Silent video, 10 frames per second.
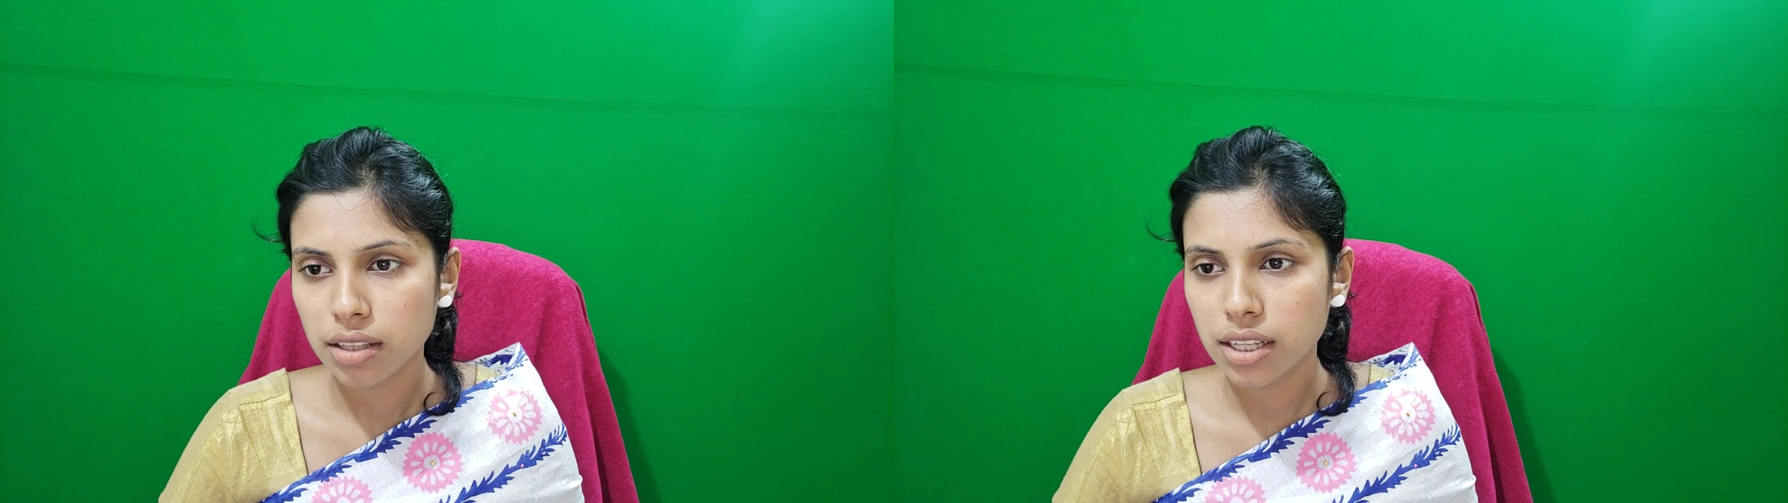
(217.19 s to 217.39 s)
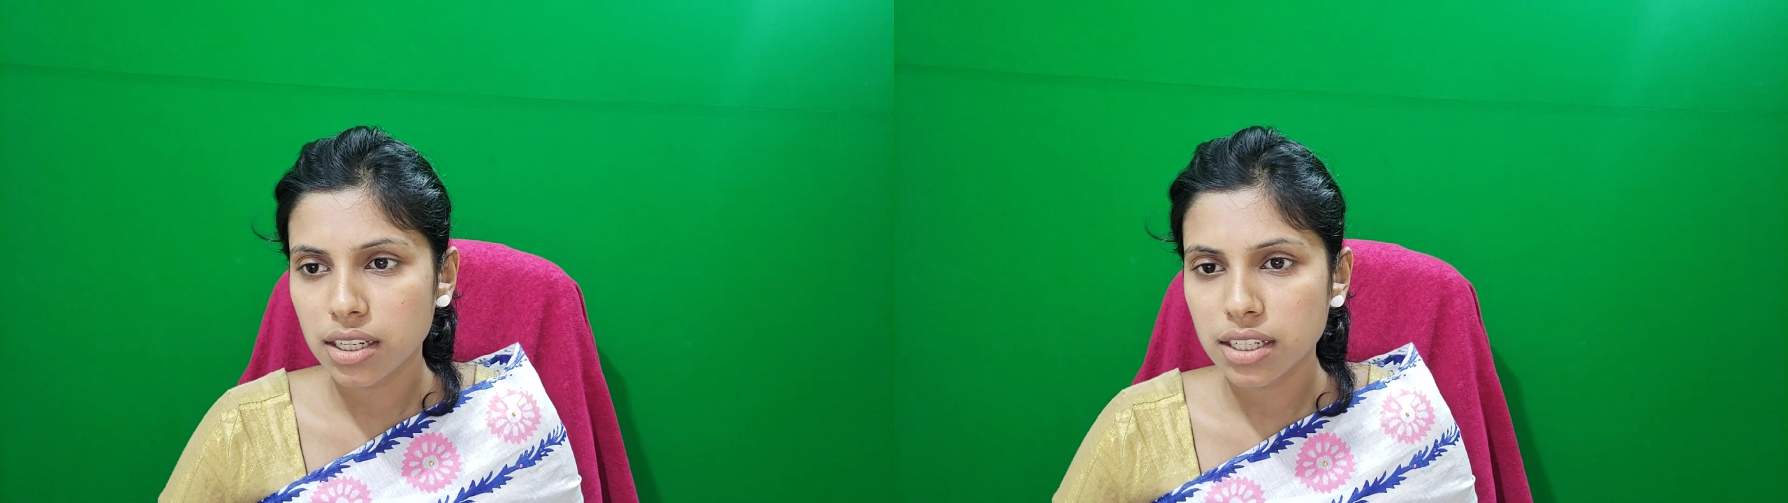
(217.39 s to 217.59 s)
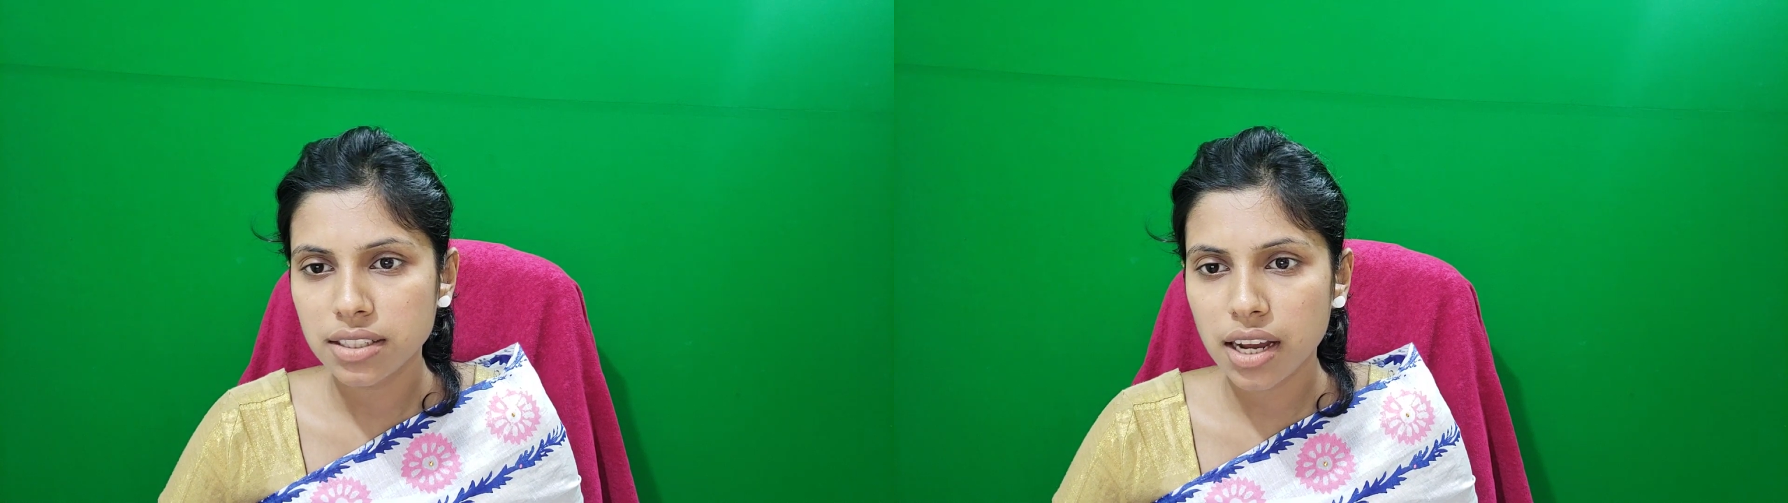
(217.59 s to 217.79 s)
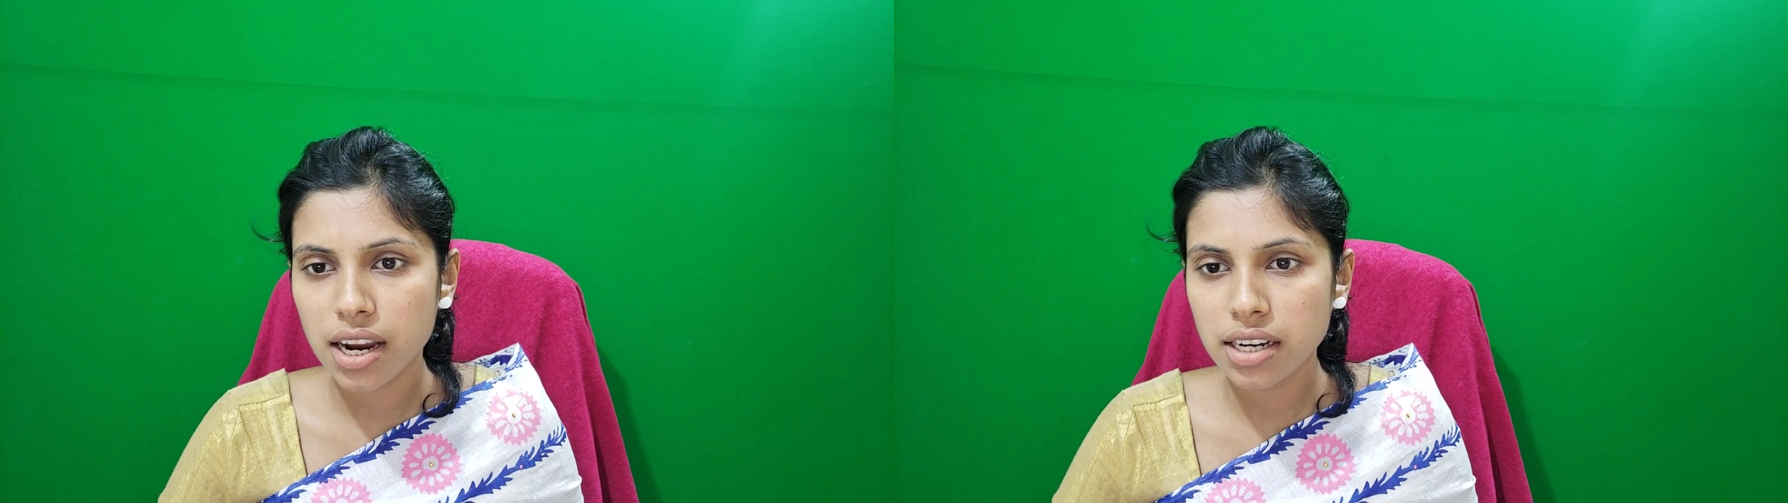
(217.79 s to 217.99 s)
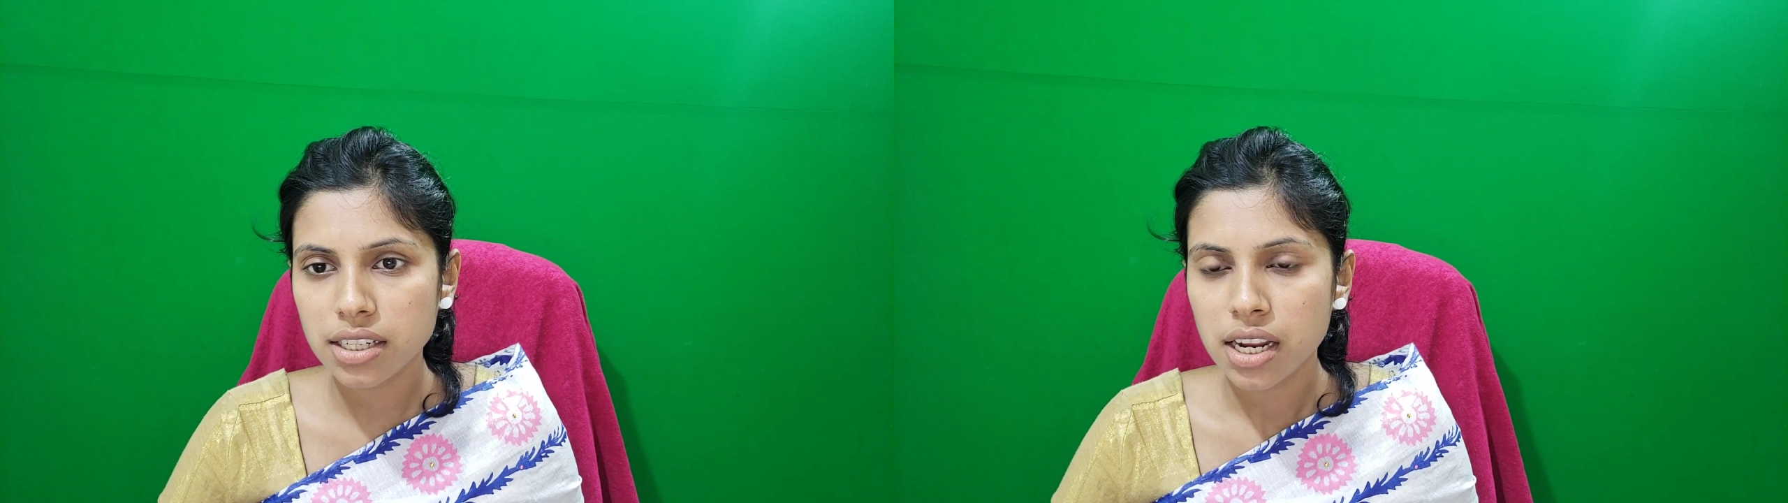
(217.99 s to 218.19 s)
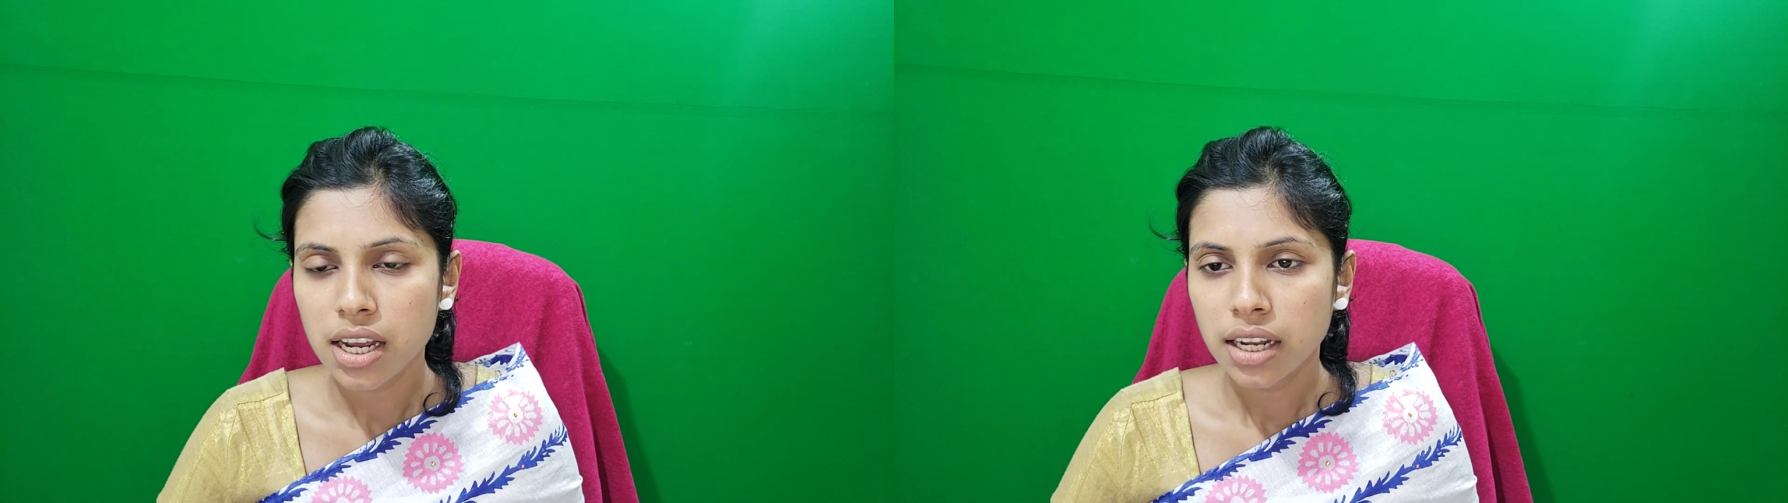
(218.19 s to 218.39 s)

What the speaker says: the desired